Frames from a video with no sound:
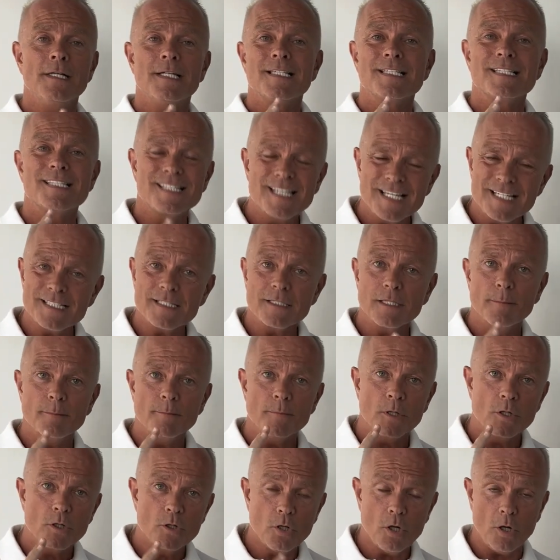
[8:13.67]

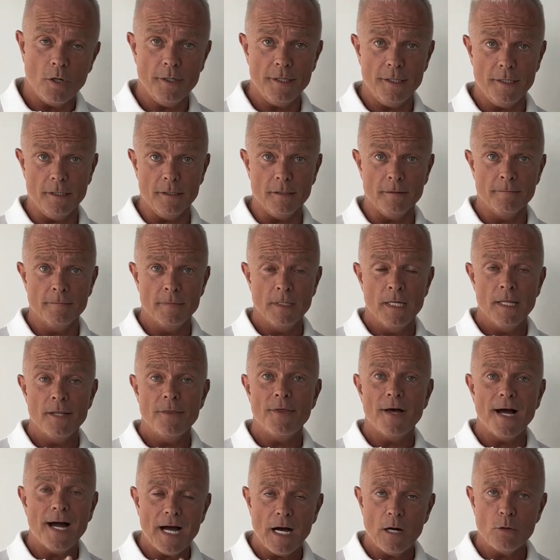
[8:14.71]
system coin,
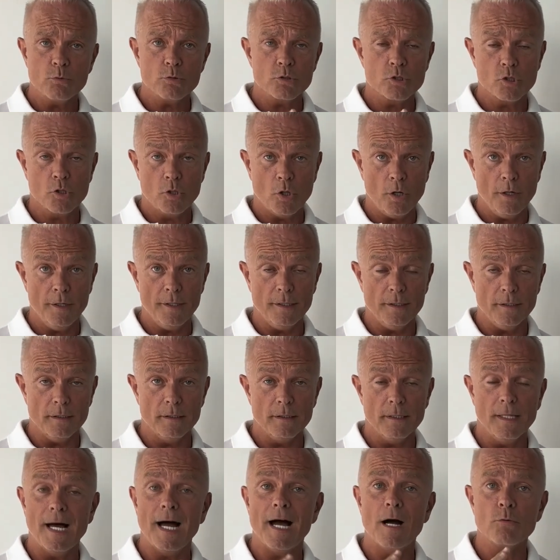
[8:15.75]
the house coin,
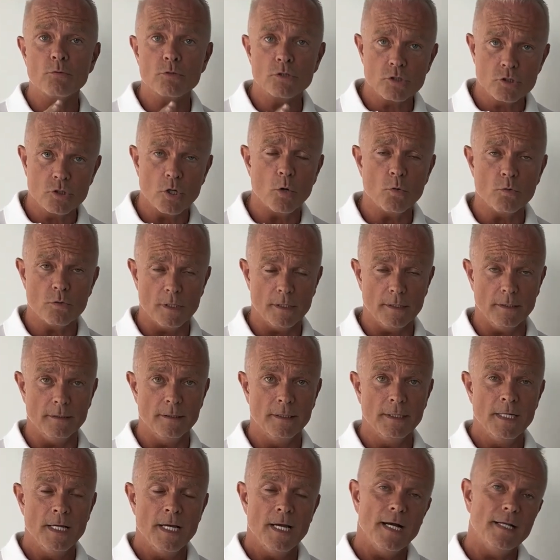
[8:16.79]
the house
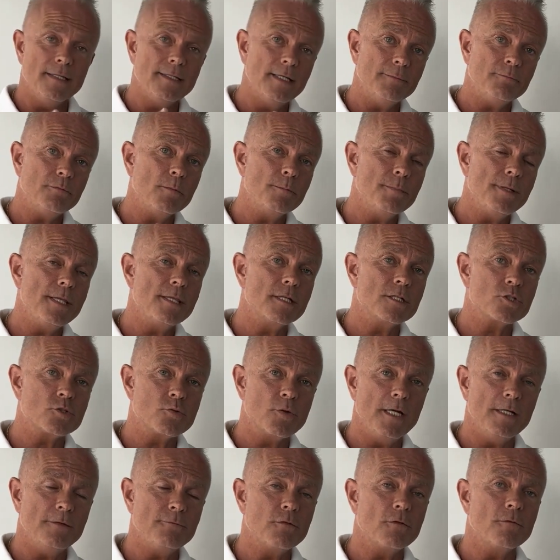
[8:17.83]
token, and that will be the
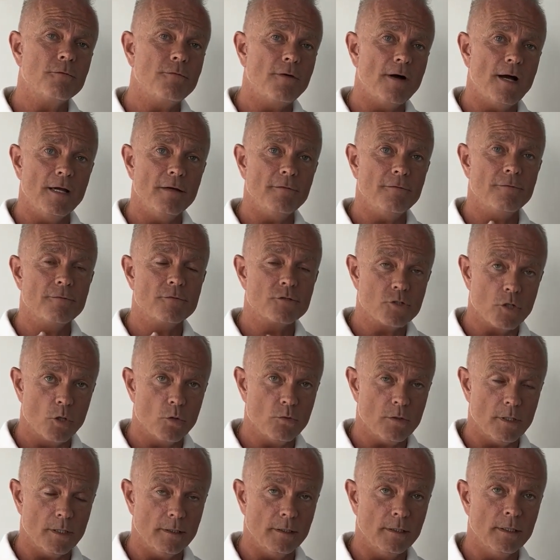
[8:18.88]
Trade45
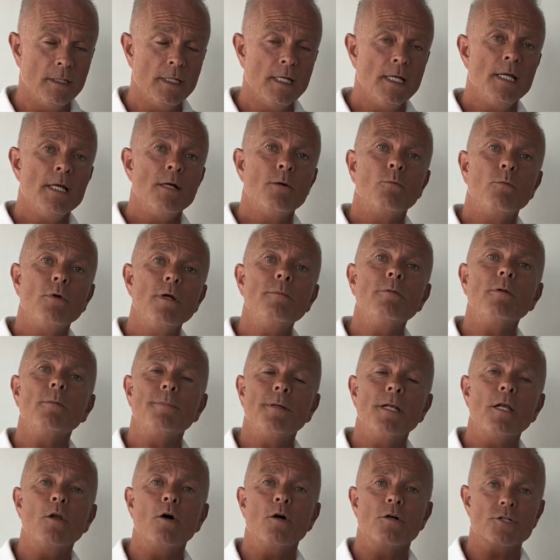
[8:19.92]
token. We will
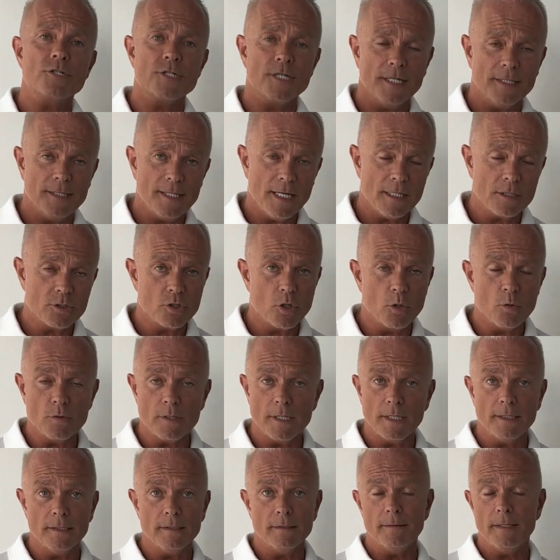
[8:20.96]
be launching that
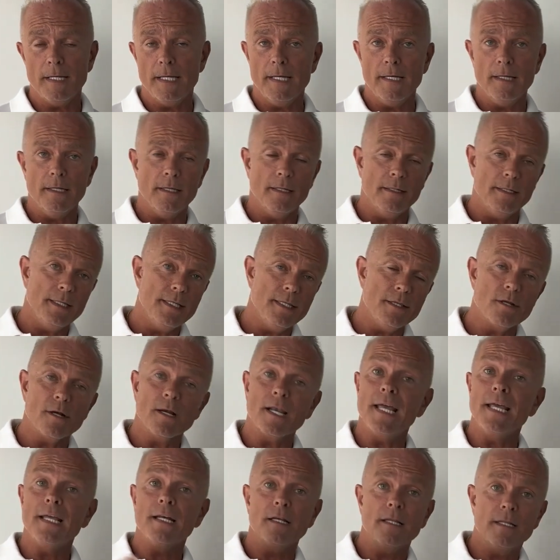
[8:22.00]
token either
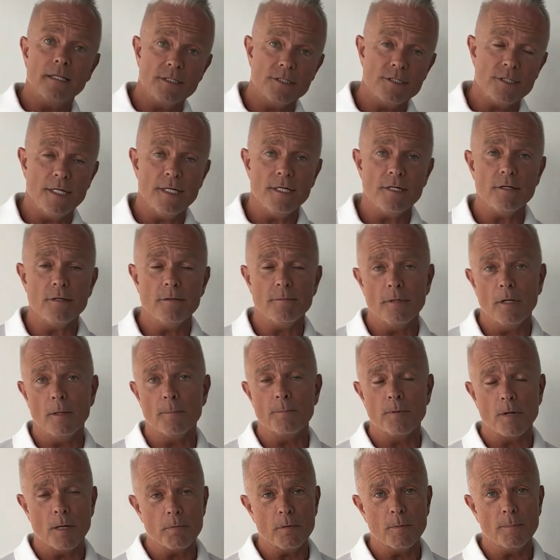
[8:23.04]
later this year or
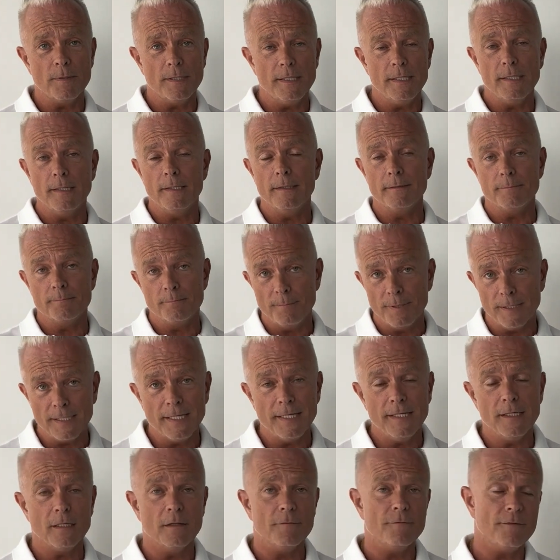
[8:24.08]
probably
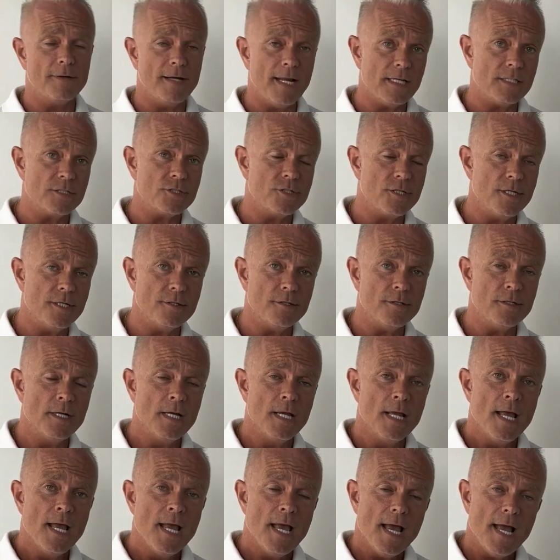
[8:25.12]
beginning of next year.
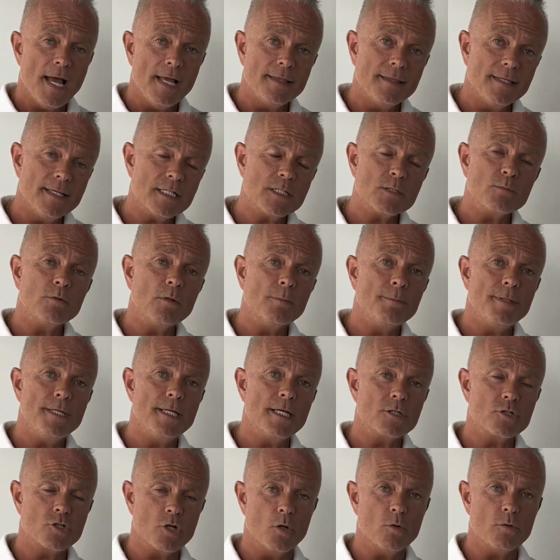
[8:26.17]
And this will be
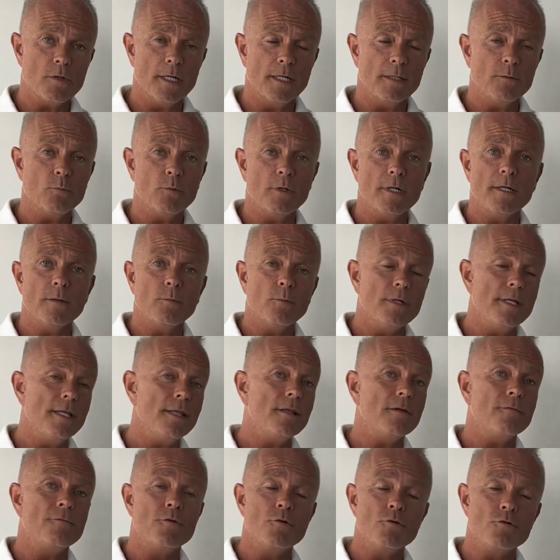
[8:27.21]
a token where we in
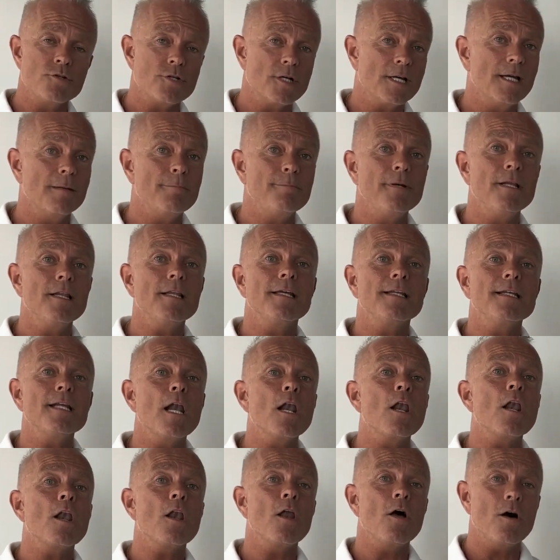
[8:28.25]
the future can build in a
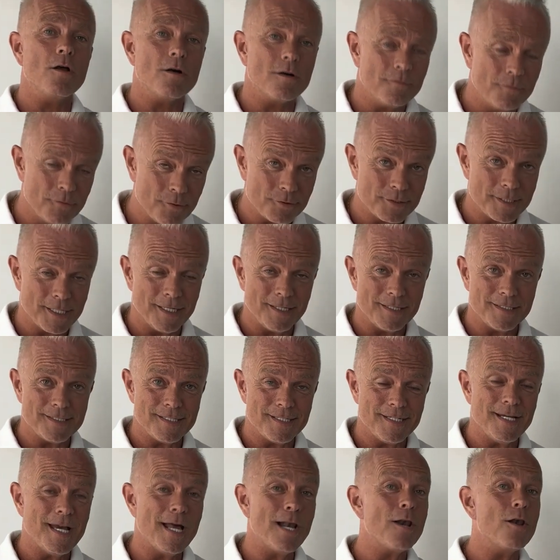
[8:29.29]
lot of
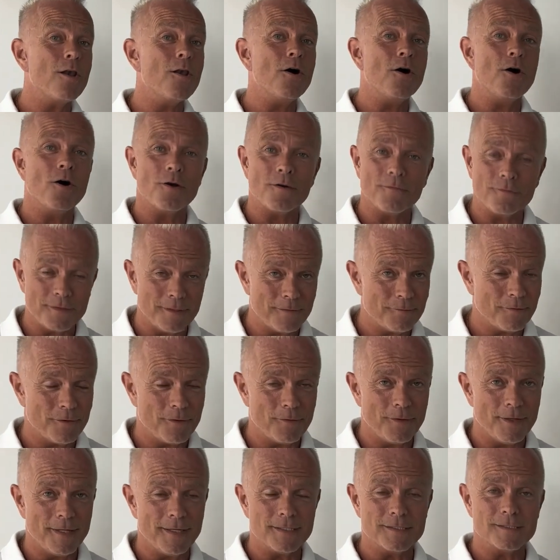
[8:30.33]
utility, a lot of different
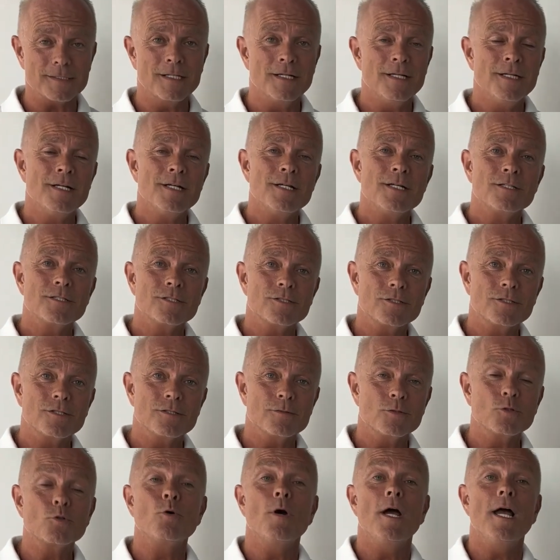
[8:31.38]
things
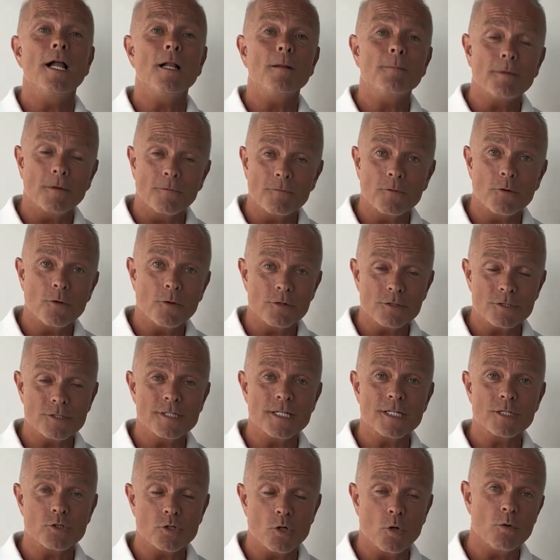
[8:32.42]
to help, of course,
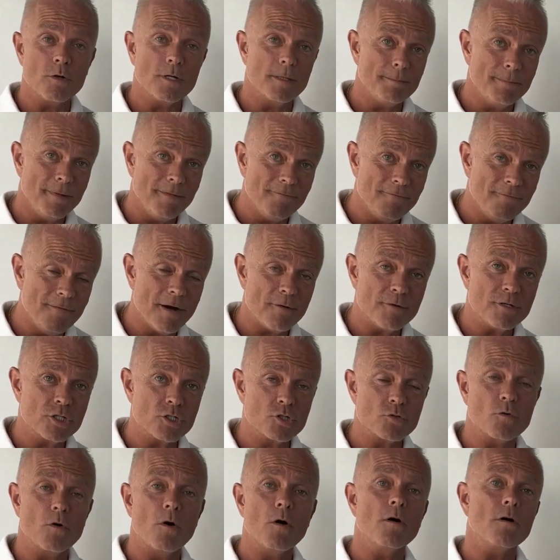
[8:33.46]
this token be very
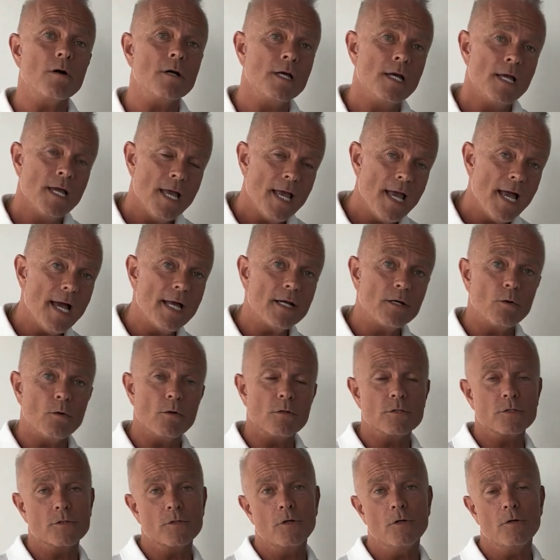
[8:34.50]
strong and
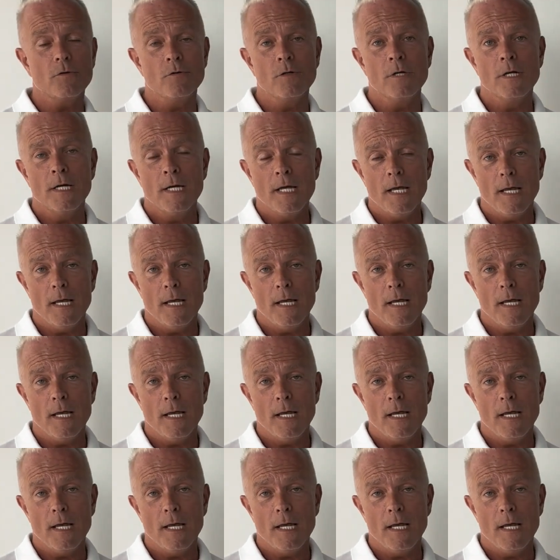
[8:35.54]
also